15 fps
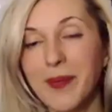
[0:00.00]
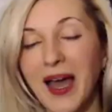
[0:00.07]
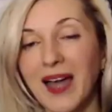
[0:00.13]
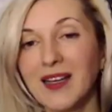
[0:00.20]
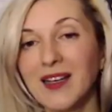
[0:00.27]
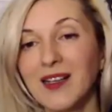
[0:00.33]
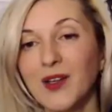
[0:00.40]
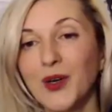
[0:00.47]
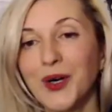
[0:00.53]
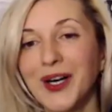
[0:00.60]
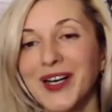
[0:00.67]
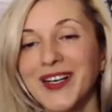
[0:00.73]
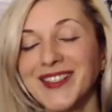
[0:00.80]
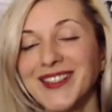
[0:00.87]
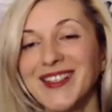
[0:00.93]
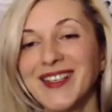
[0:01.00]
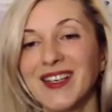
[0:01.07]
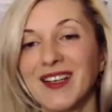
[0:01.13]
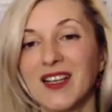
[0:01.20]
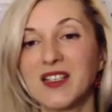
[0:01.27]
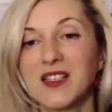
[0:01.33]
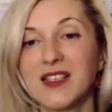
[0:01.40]
Bangalore.
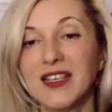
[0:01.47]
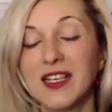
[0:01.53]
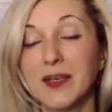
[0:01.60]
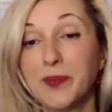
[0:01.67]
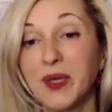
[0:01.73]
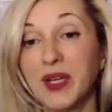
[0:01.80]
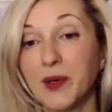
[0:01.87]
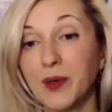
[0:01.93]
It's in a